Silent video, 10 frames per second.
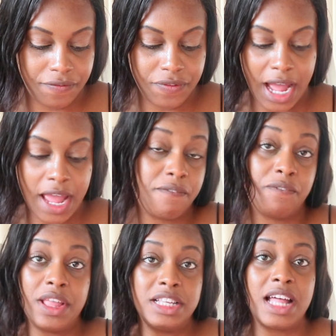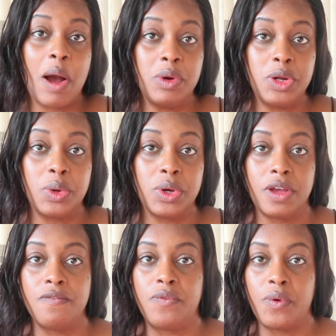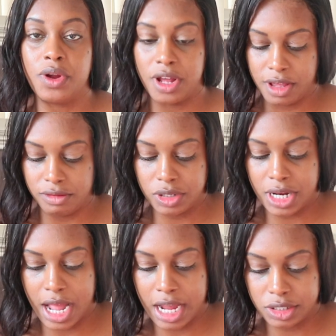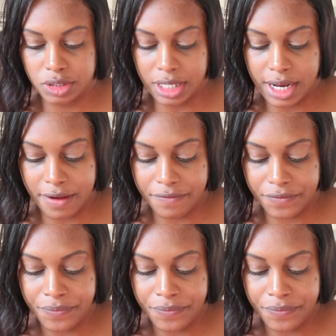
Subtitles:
Is that what you're looking for? It gives you that extra lift.